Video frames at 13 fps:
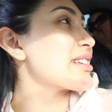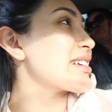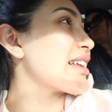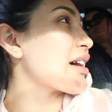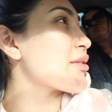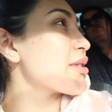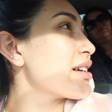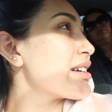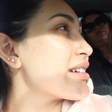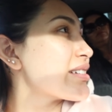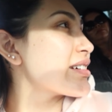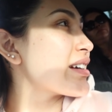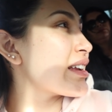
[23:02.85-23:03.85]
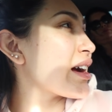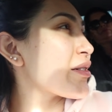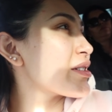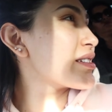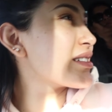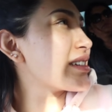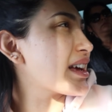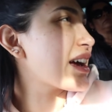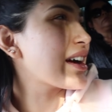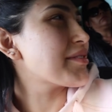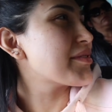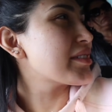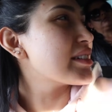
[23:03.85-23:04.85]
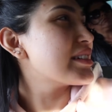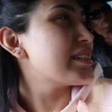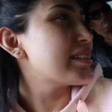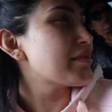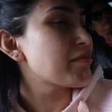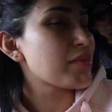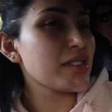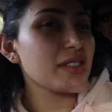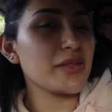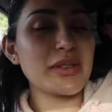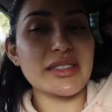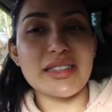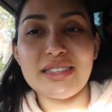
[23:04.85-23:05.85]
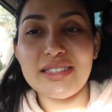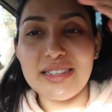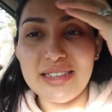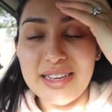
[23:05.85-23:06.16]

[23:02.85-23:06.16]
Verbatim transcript: say an hour, an hour and a half. más, Uh,